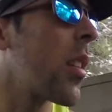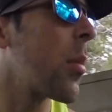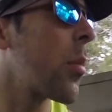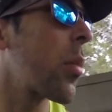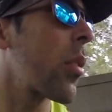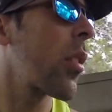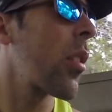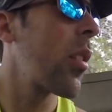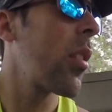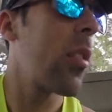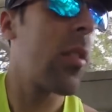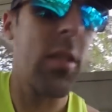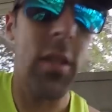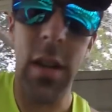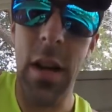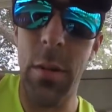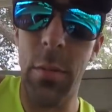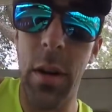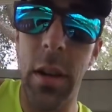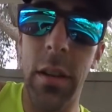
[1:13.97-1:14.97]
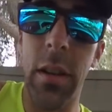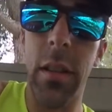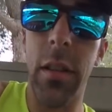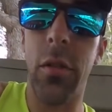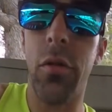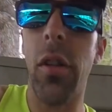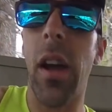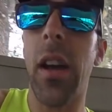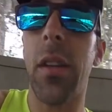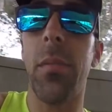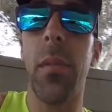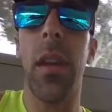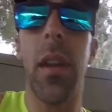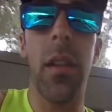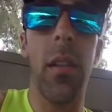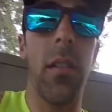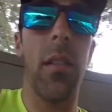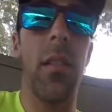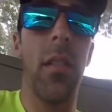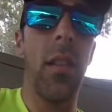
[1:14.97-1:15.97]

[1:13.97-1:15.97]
number when I did the track meet.